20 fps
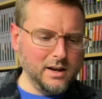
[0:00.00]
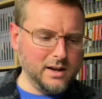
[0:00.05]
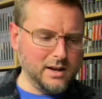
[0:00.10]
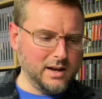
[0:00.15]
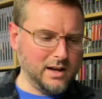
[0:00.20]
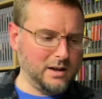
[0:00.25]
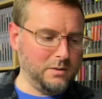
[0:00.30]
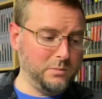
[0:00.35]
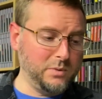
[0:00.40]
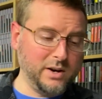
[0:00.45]

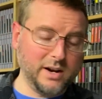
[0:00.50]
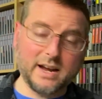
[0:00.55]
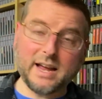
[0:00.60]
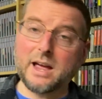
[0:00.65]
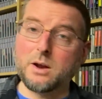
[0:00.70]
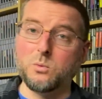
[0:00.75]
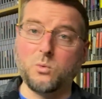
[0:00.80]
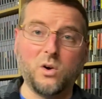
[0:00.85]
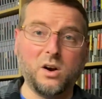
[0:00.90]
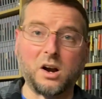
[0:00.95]
Uh, but
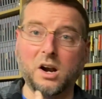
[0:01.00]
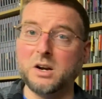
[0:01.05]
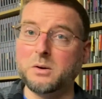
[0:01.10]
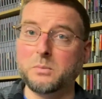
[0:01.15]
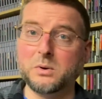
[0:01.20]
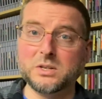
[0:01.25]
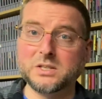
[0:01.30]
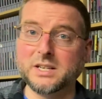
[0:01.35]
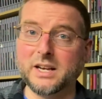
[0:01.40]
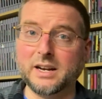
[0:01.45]
again,
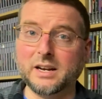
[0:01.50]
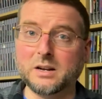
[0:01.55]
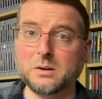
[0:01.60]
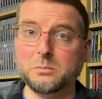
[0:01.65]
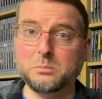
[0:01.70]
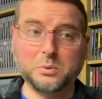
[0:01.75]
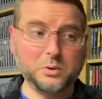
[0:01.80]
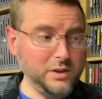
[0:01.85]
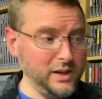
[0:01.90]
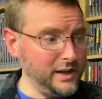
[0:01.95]
100%
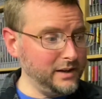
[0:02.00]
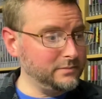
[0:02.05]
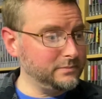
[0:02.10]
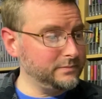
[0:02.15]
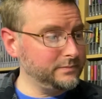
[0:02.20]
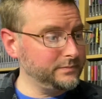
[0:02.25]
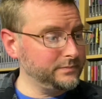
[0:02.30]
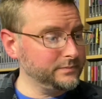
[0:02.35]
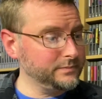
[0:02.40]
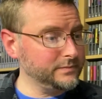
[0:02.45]
complete.
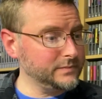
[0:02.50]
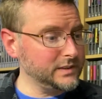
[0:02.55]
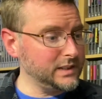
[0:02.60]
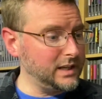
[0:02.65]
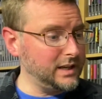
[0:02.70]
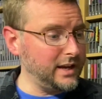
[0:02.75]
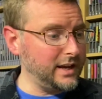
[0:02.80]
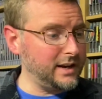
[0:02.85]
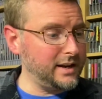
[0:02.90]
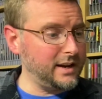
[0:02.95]

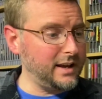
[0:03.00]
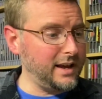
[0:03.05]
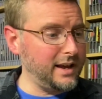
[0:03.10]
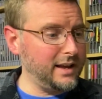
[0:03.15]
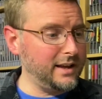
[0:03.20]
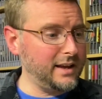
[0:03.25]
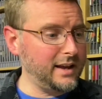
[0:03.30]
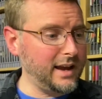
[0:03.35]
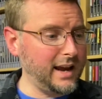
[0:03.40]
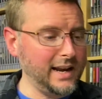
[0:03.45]
And
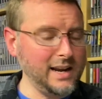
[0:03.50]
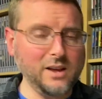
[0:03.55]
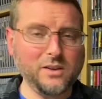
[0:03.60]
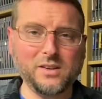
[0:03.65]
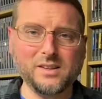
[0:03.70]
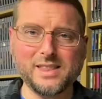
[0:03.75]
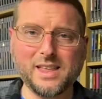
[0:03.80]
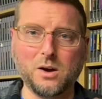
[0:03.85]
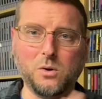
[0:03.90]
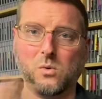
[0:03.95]

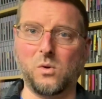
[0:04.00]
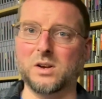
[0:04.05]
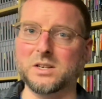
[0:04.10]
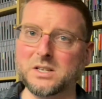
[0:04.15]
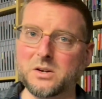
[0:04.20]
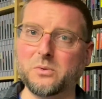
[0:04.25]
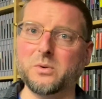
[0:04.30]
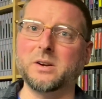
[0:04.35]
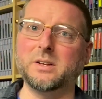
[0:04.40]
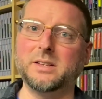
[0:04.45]
anything that
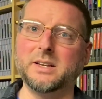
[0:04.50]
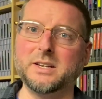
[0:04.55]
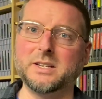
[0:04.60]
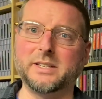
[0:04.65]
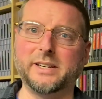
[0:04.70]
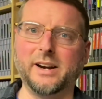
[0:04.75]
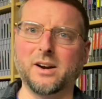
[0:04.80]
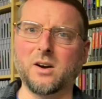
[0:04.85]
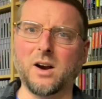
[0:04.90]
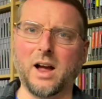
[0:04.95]
wasn't
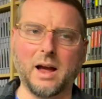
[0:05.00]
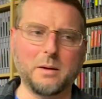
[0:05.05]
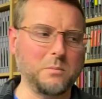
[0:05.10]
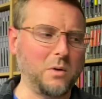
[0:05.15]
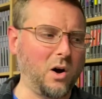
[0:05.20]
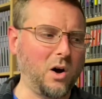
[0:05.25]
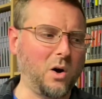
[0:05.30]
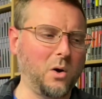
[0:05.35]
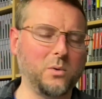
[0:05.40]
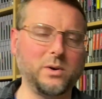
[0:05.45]
released here, I'm
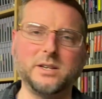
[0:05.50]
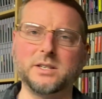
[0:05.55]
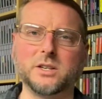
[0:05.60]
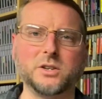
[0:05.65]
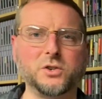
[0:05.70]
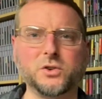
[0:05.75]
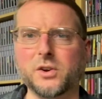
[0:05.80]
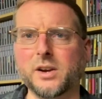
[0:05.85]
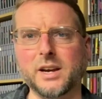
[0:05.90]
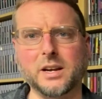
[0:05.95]
always
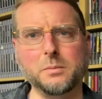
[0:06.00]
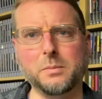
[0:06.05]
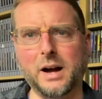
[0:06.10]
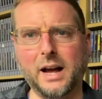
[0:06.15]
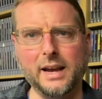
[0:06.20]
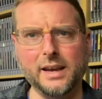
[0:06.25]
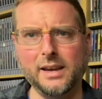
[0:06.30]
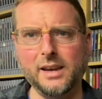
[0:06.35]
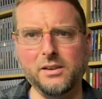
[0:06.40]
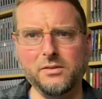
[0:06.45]
intrigued
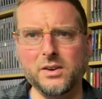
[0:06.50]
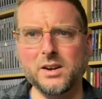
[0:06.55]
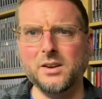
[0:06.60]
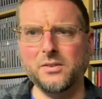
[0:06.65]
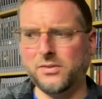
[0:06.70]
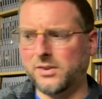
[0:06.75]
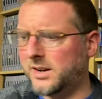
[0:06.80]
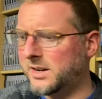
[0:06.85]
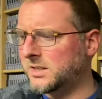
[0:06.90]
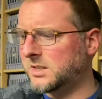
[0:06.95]
by, even
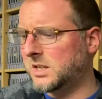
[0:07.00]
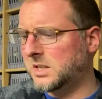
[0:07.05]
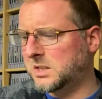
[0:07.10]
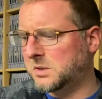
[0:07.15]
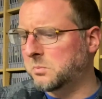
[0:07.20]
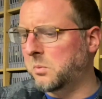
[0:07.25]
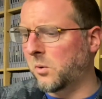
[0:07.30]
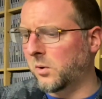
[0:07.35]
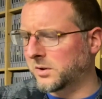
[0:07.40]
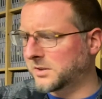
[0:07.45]
if it is a
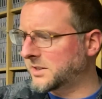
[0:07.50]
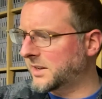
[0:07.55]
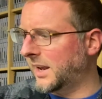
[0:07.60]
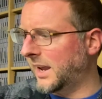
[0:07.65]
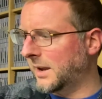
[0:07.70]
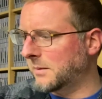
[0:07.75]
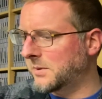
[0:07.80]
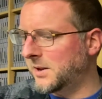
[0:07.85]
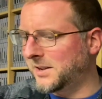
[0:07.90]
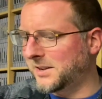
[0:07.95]
sports
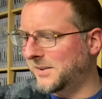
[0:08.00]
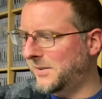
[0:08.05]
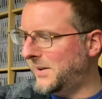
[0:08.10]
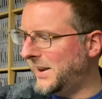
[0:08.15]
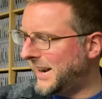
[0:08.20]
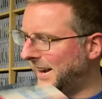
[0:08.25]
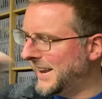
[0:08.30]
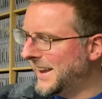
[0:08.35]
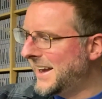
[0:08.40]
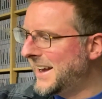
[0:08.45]
game.
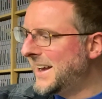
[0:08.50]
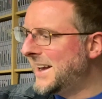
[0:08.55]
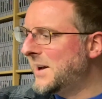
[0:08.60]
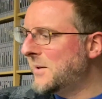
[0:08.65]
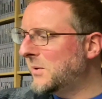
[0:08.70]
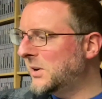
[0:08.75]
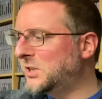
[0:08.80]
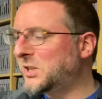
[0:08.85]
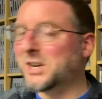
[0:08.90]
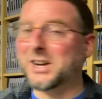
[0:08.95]

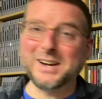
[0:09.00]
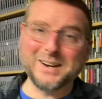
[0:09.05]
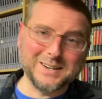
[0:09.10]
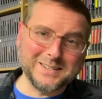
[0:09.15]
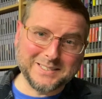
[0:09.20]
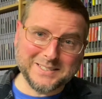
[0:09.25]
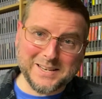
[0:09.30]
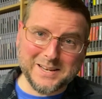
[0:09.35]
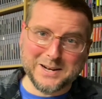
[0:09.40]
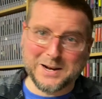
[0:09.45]
Which you're going to
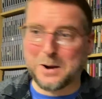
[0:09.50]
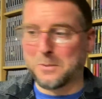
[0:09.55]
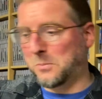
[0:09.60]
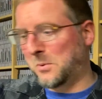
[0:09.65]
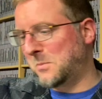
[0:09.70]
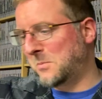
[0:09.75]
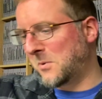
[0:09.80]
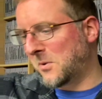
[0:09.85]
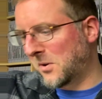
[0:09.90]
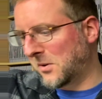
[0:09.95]
see a
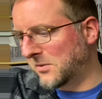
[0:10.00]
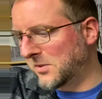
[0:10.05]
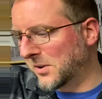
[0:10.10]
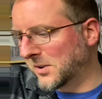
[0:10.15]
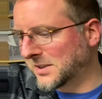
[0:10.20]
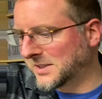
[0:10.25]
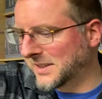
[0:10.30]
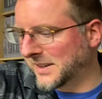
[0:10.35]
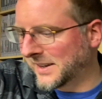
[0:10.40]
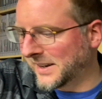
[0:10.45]
couple more of
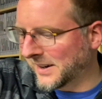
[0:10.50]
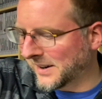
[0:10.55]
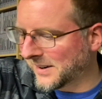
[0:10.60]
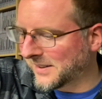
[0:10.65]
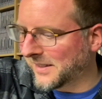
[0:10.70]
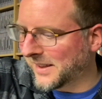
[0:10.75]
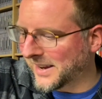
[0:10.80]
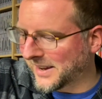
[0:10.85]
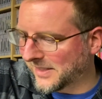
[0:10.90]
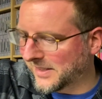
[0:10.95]
those in here,
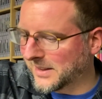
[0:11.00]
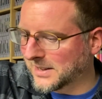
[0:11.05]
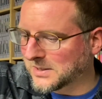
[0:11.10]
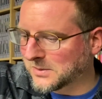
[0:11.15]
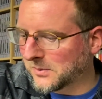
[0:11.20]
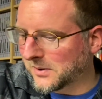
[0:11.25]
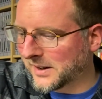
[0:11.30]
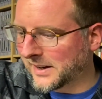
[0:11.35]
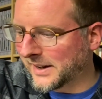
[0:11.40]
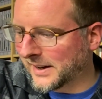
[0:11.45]
like this
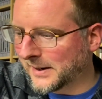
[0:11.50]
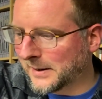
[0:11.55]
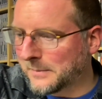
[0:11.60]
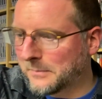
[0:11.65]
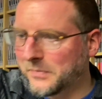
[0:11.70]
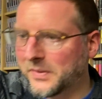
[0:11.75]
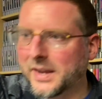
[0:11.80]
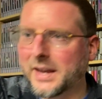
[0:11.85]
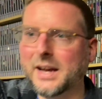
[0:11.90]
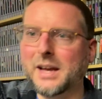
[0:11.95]
one here.
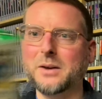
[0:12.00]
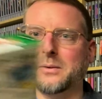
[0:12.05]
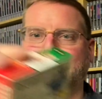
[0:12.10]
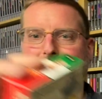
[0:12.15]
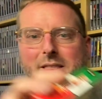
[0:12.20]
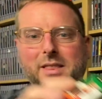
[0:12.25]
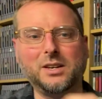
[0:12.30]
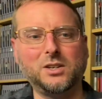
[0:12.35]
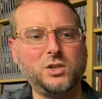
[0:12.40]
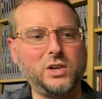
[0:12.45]
We
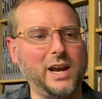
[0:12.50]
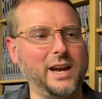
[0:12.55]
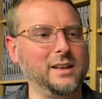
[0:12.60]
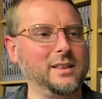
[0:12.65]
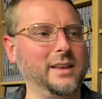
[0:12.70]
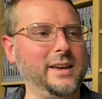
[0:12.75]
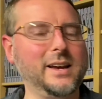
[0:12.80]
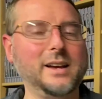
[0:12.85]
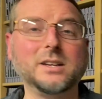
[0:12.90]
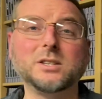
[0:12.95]
got the
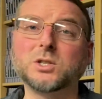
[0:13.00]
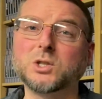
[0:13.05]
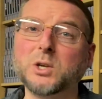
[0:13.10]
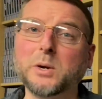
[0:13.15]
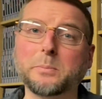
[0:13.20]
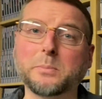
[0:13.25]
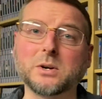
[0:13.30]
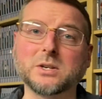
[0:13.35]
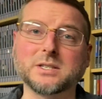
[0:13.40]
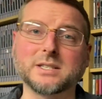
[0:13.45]
J-League
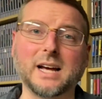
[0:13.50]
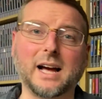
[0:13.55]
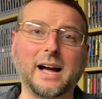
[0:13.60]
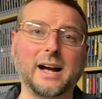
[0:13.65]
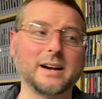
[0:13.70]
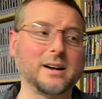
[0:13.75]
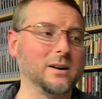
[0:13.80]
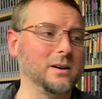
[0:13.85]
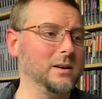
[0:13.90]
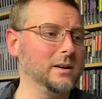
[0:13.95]
Super
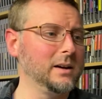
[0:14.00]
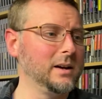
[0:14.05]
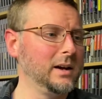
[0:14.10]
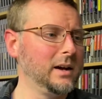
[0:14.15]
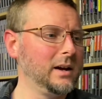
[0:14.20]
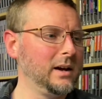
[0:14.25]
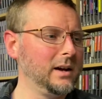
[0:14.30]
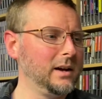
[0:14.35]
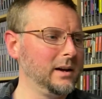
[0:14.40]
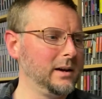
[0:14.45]
Soccer.
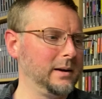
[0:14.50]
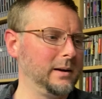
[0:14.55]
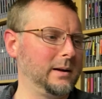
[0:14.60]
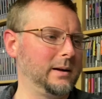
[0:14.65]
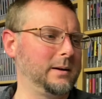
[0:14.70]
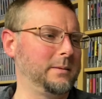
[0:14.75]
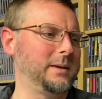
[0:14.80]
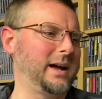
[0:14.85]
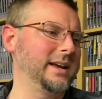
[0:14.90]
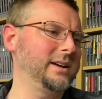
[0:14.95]

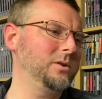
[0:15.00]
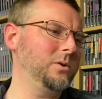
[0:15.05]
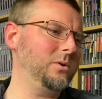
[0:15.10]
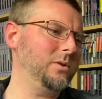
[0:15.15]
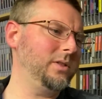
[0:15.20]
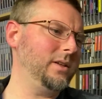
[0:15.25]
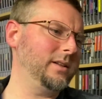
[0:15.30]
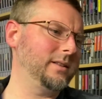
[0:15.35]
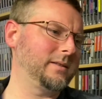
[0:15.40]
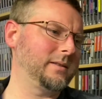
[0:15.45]
Um, I know
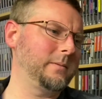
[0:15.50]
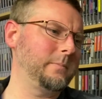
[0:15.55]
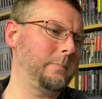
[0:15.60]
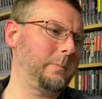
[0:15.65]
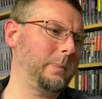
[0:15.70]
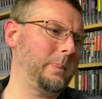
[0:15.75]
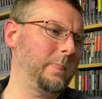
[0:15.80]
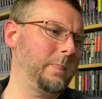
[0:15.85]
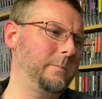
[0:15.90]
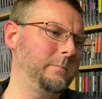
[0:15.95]
that
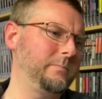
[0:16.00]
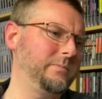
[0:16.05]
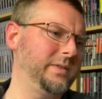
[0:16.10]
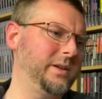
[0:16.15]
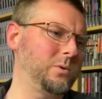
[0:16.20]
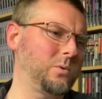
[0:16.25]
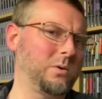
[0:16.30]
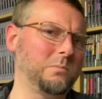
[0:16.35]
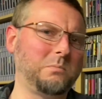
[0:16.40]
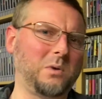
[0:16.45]

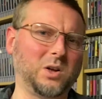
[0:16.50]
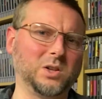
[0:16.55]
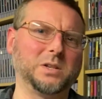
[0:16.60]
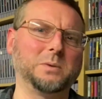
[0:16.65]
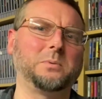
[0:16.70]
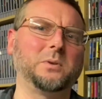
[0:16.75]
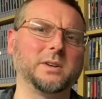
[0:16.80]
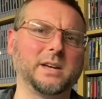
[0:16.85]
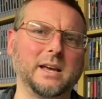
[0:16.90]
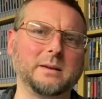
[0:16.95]
there were
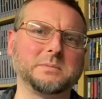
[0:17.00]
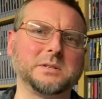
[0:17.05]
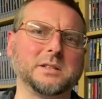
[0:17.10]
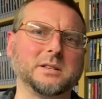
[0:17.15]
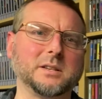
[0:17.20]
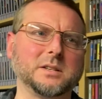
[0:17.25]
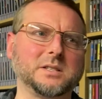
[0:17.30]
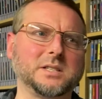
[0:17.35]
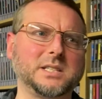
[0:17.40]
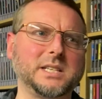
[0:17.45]
multiple games in
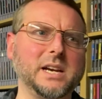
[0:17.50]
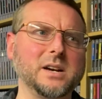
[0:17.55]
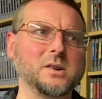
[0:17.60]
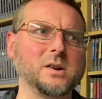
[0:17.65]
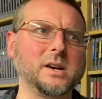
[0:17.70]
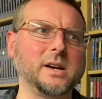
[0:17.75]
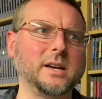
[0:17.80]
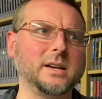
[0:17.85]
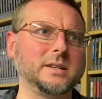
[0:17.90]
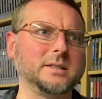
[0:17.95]
this
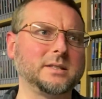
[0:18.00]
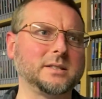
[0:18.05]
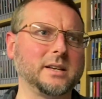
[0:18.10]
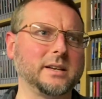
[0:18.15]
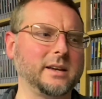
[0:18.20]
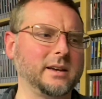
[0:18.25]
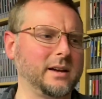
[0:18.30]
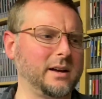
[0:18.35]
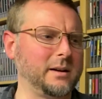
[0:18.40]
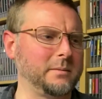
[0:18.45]
series.
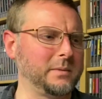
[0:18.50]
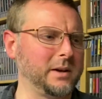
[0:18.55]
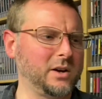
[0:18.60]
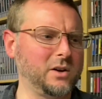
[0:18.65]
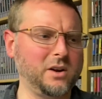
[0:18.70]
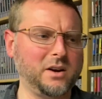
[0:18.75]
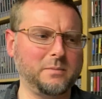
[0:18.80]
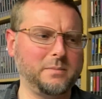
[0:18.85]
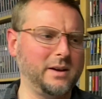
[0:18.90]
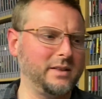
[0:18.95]
Um, it
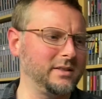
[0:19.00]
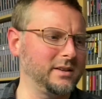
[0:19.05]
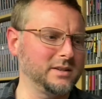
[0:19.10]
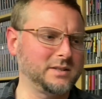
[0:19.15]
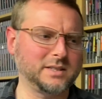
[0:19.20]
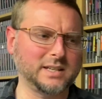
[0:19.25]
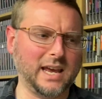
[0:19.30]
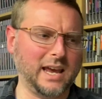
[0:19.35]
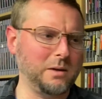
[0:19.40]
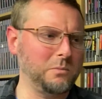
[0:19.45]
could have been the
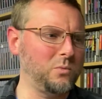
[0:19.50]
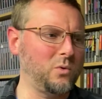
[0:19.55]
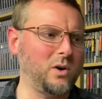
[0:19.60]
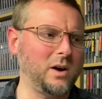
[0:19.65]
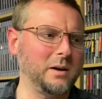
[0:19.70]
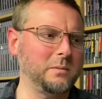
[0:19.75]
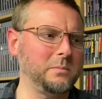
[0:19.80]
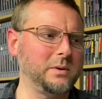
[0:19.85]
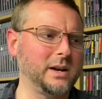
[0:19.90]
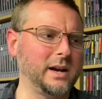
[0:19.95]
same
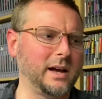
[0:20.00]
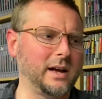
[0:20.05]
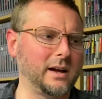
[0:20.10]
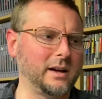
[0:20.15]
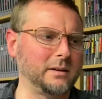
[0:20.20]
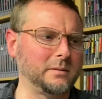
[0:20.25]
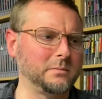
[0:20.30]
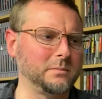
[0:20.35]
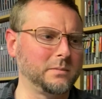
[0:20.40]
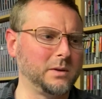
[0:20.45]
one, but
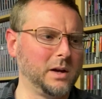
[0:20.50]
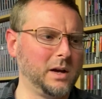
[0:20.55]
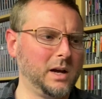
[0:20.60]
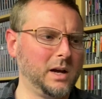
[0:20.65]
um,